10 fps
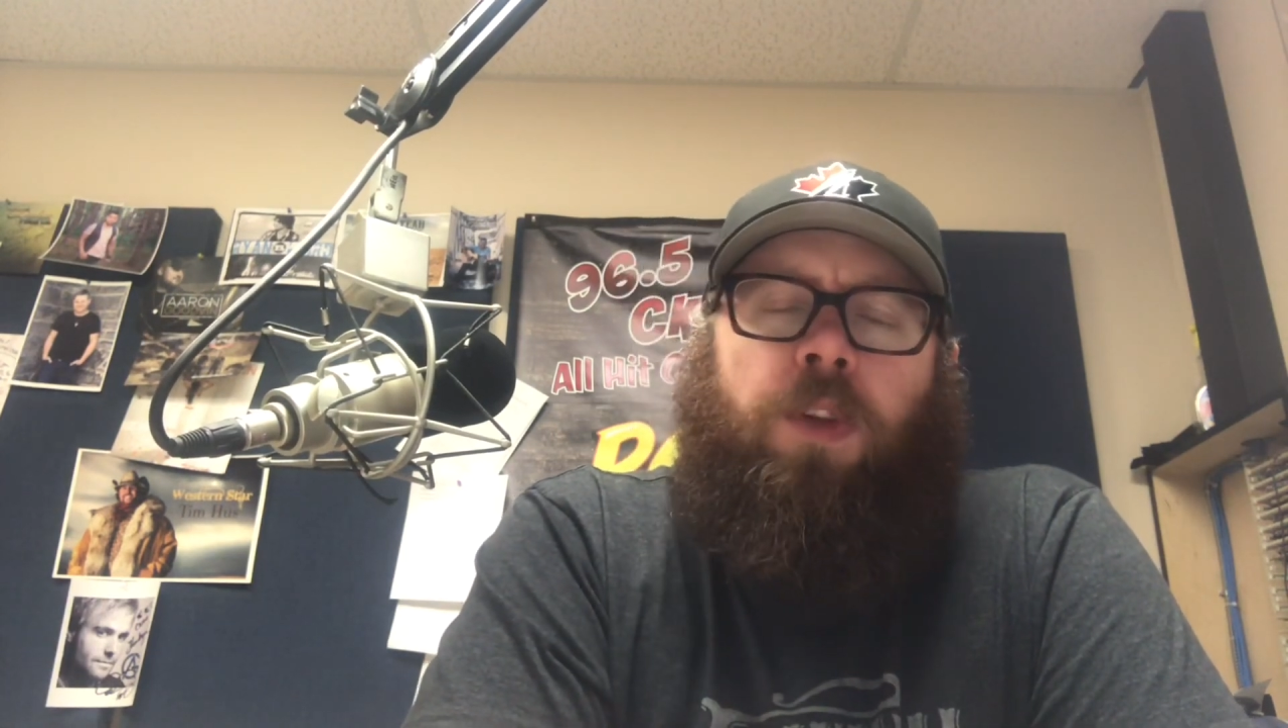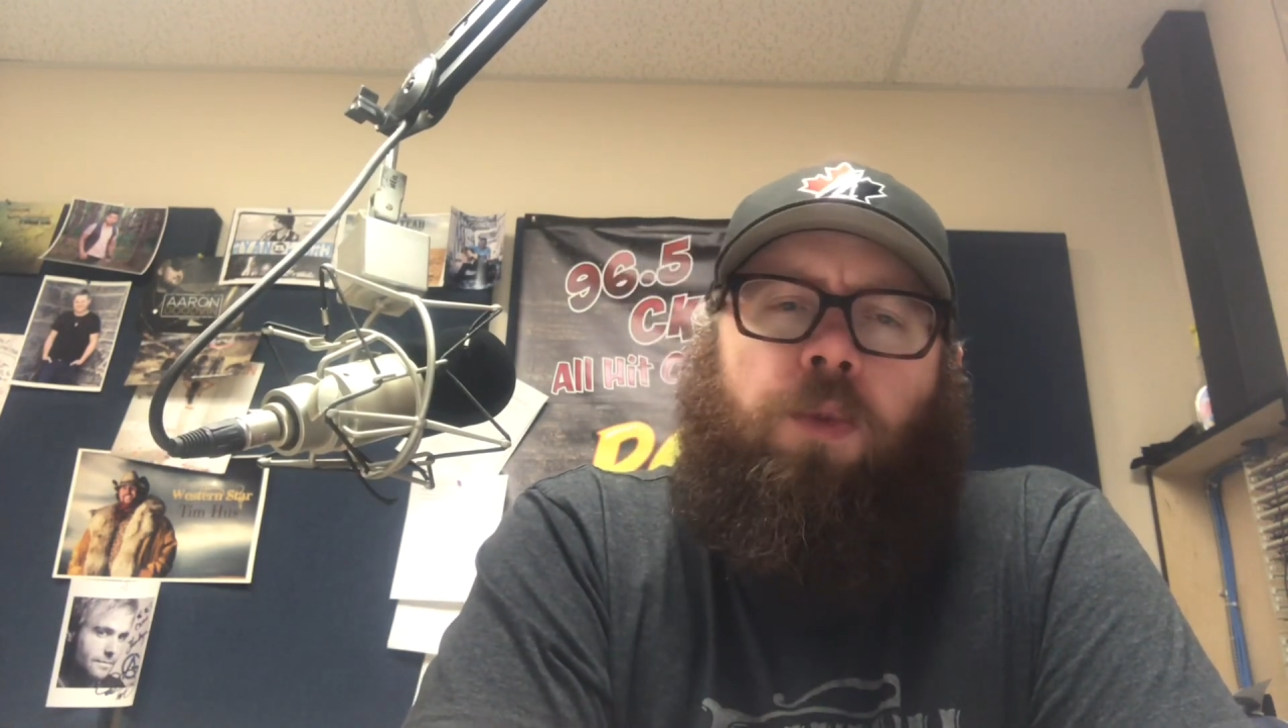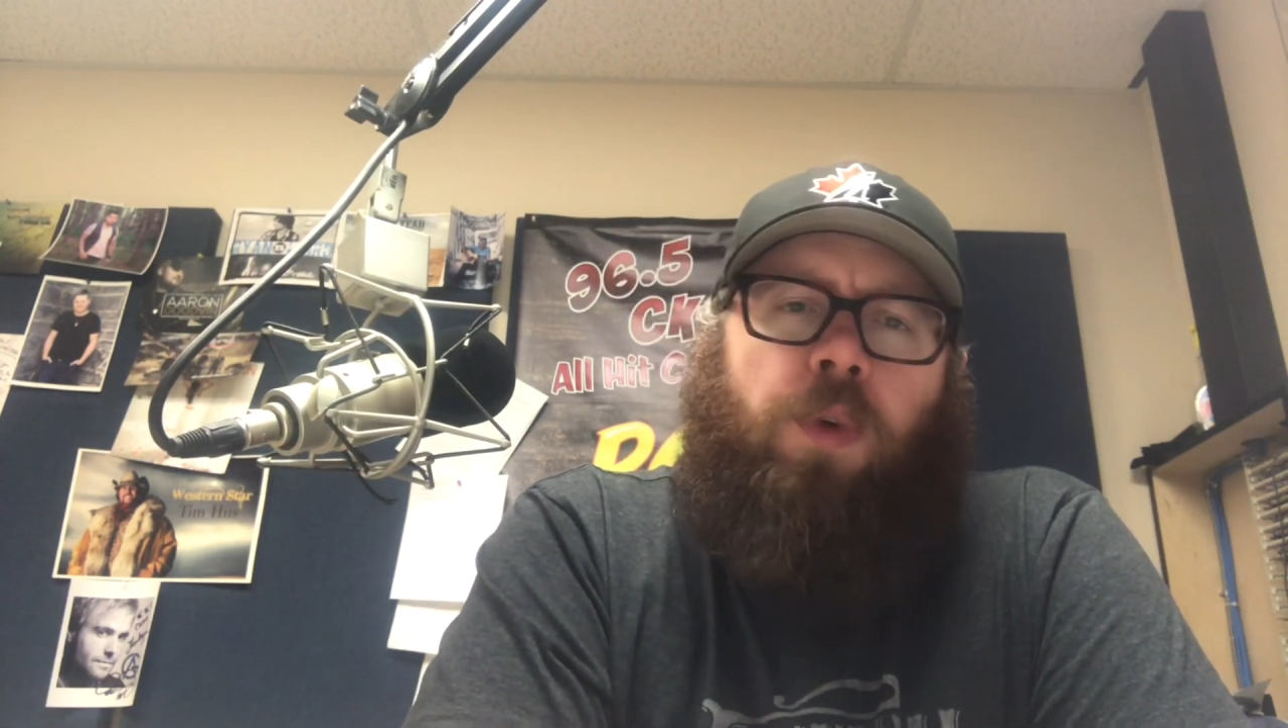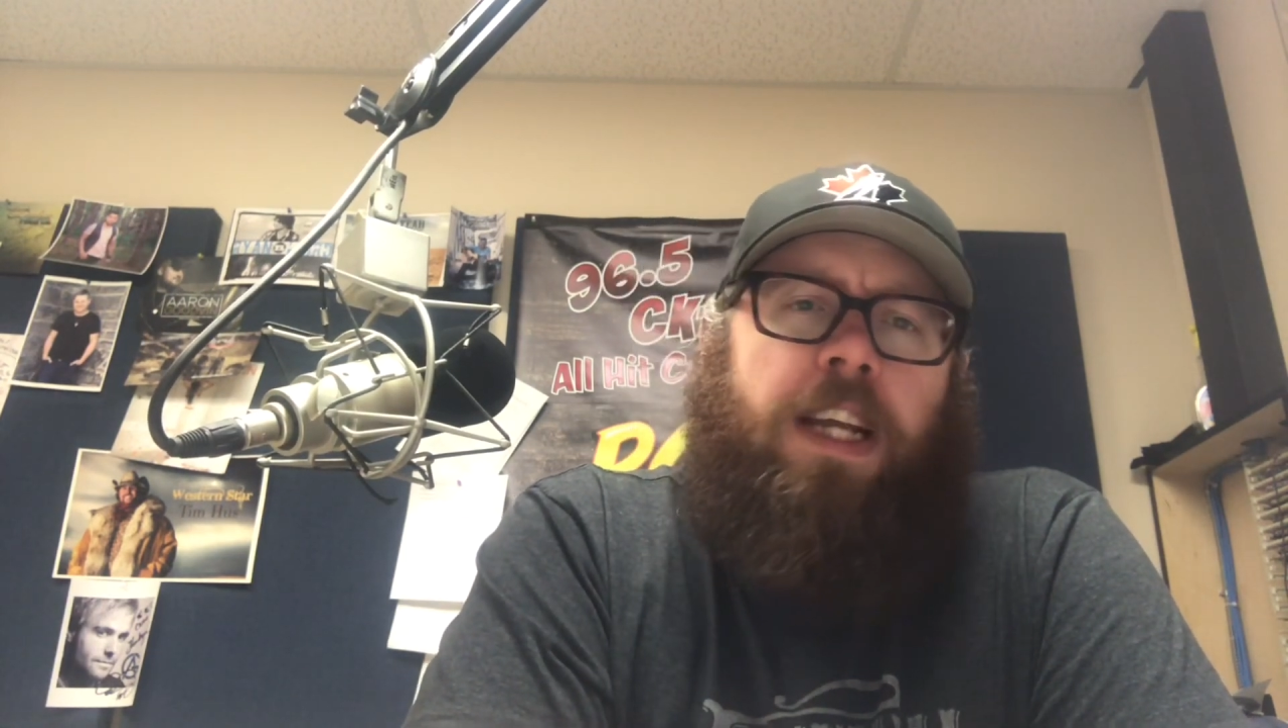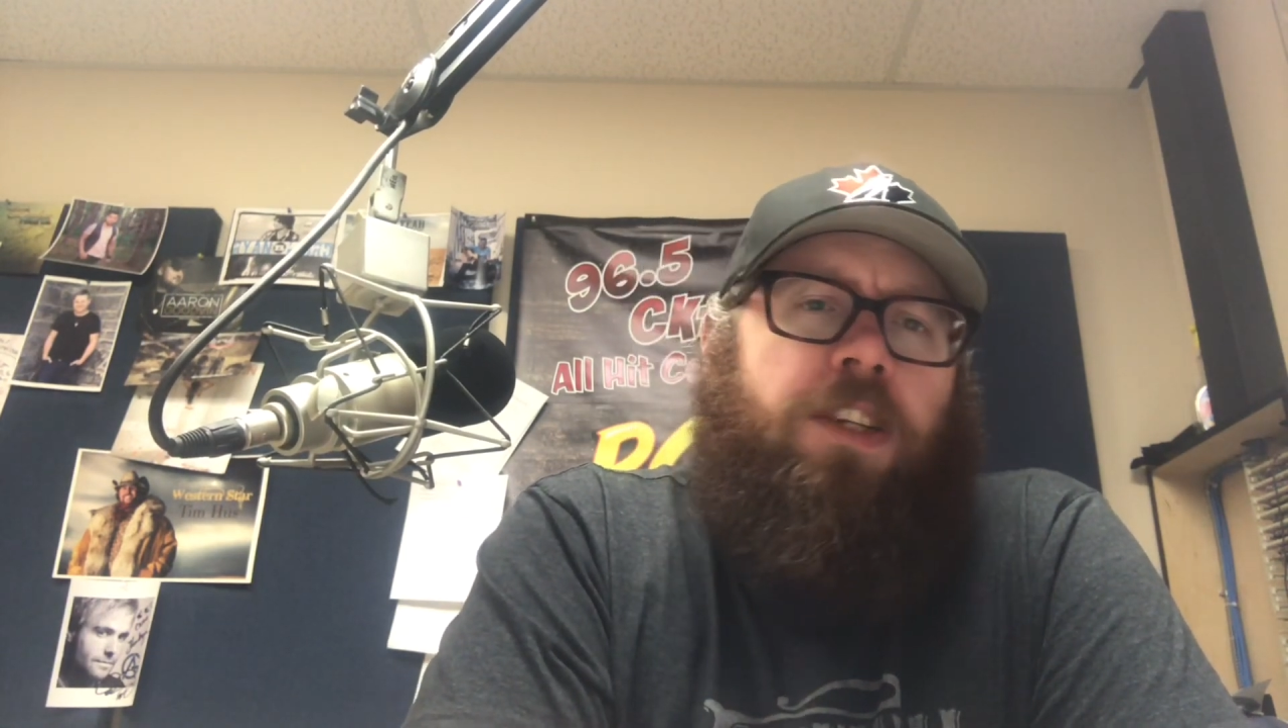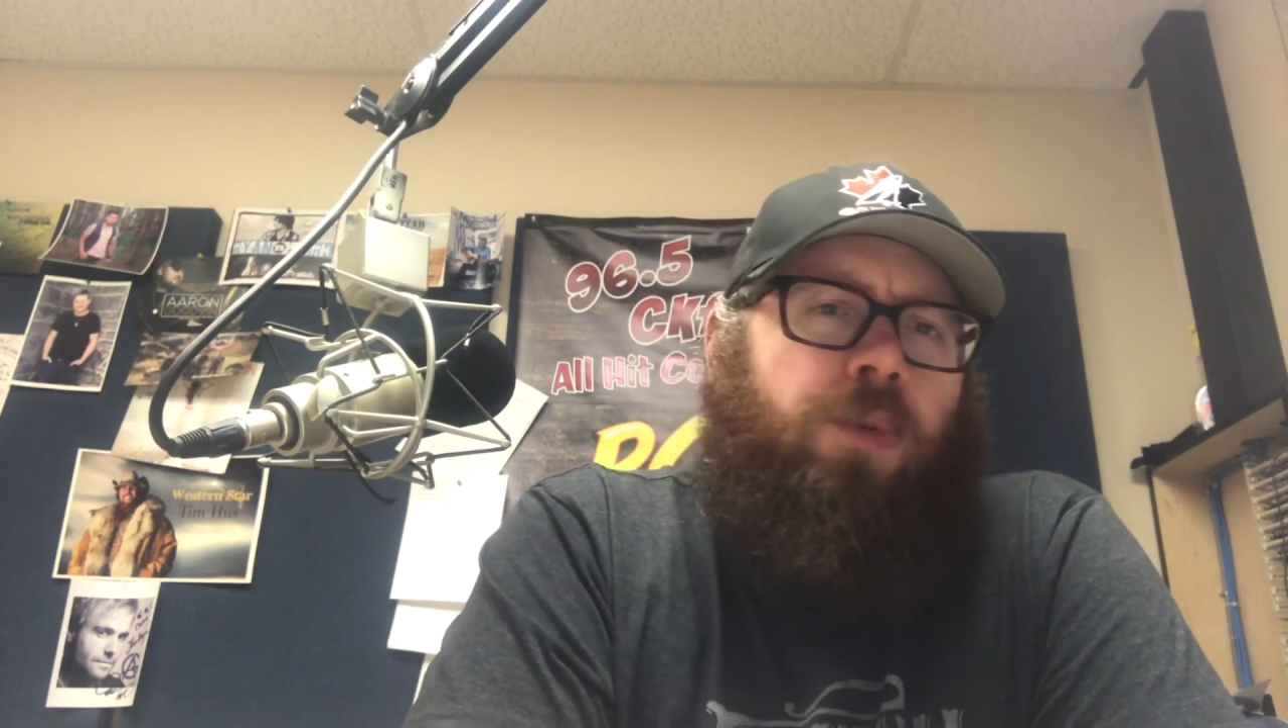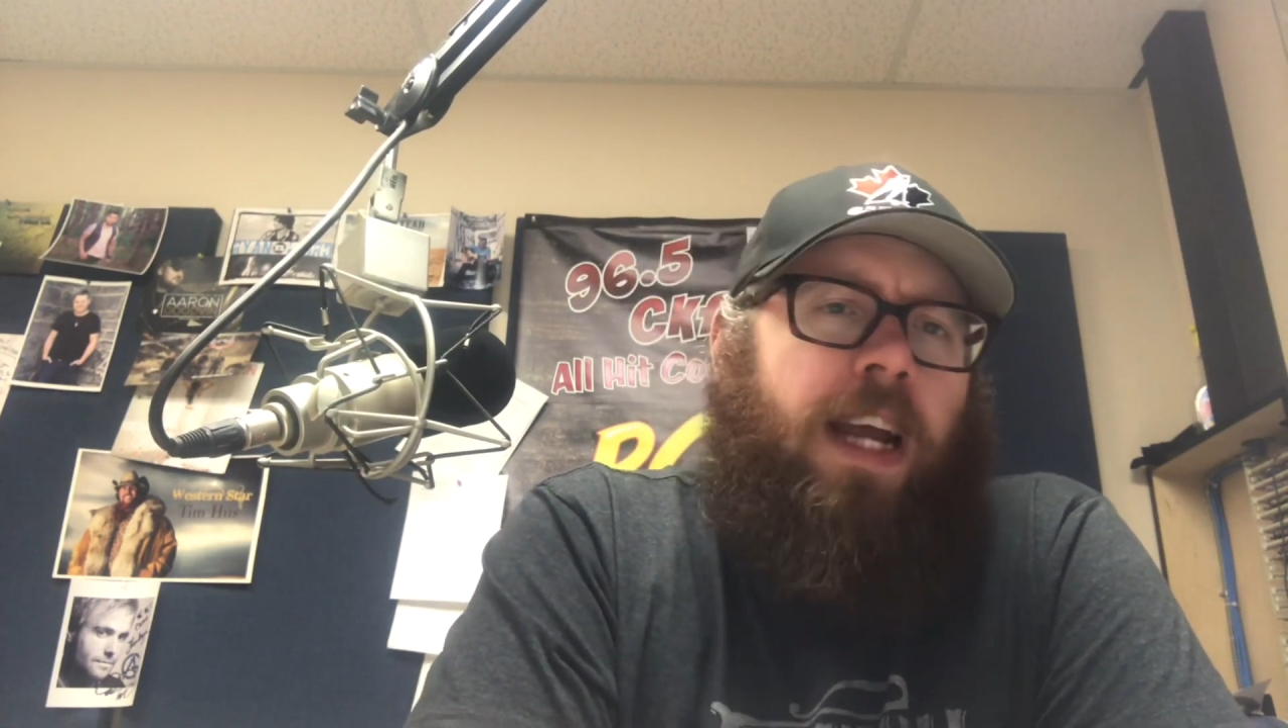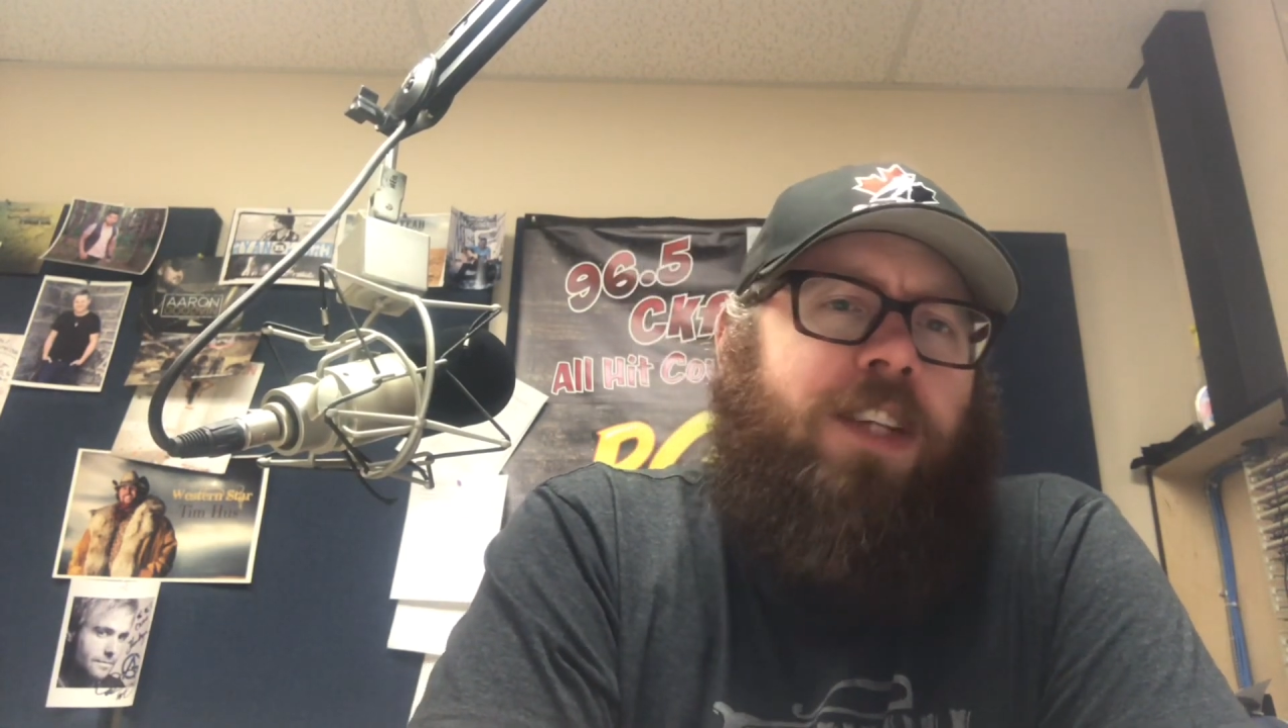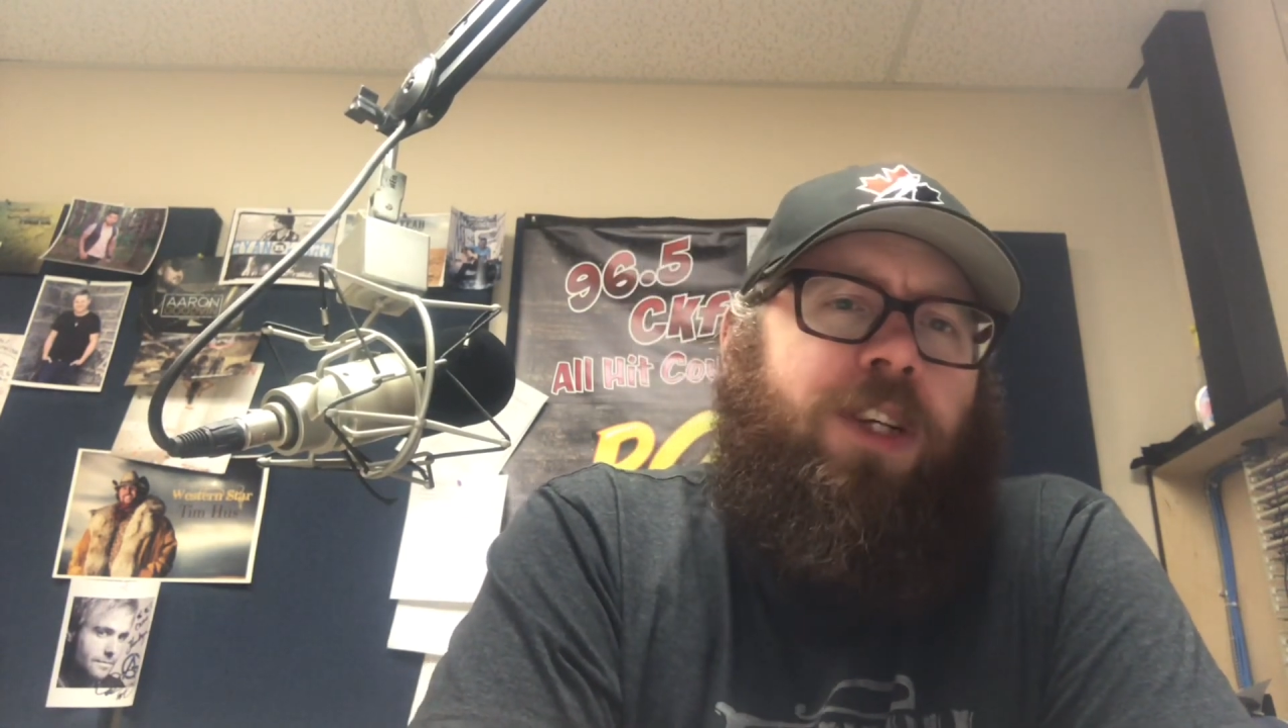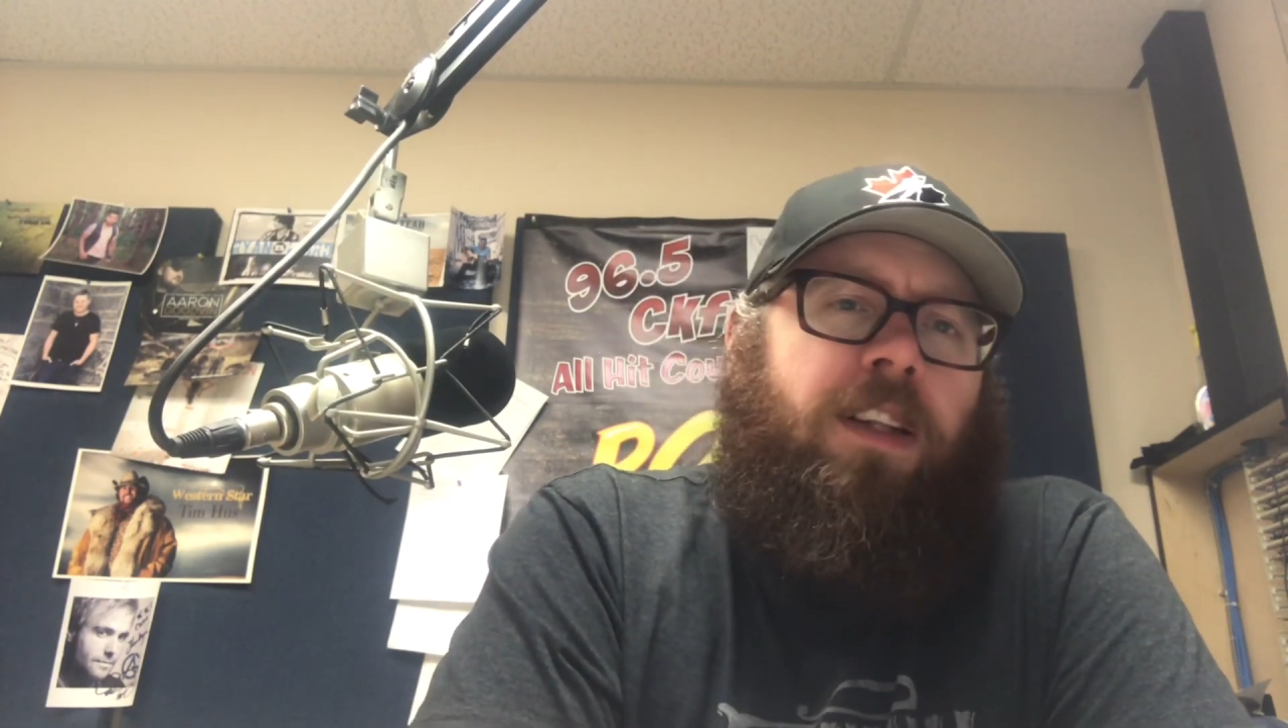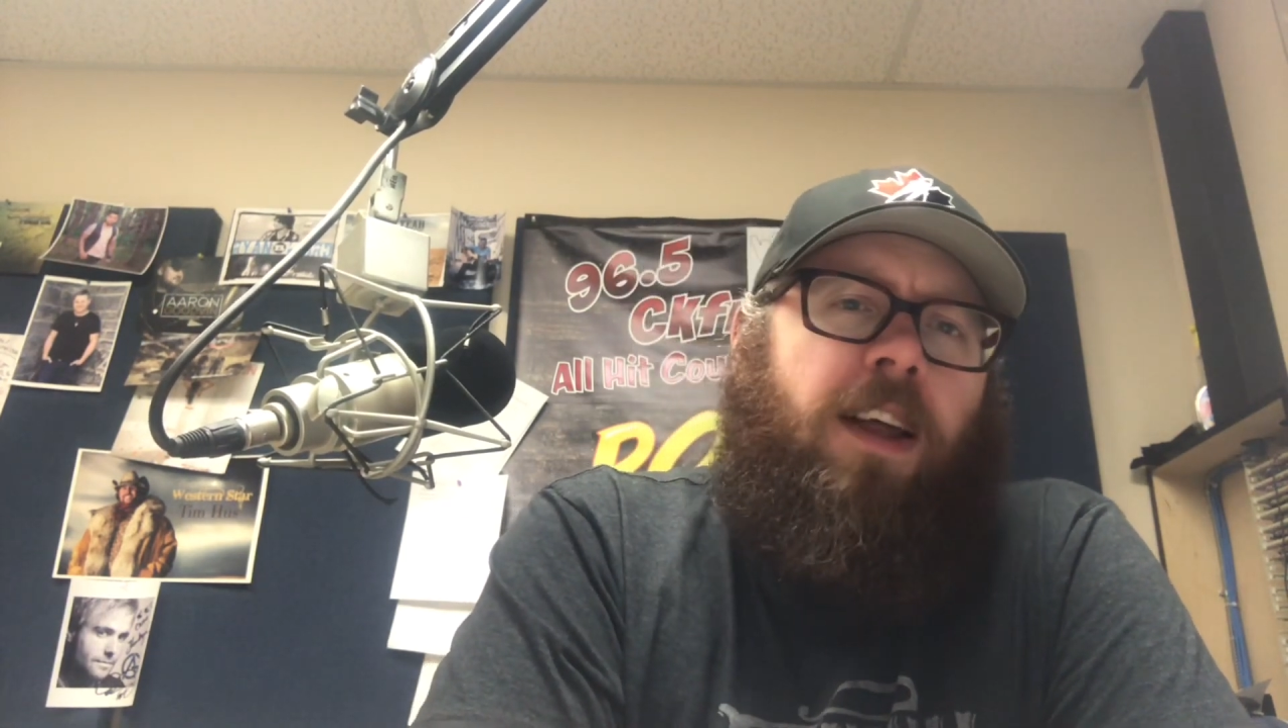with great tragic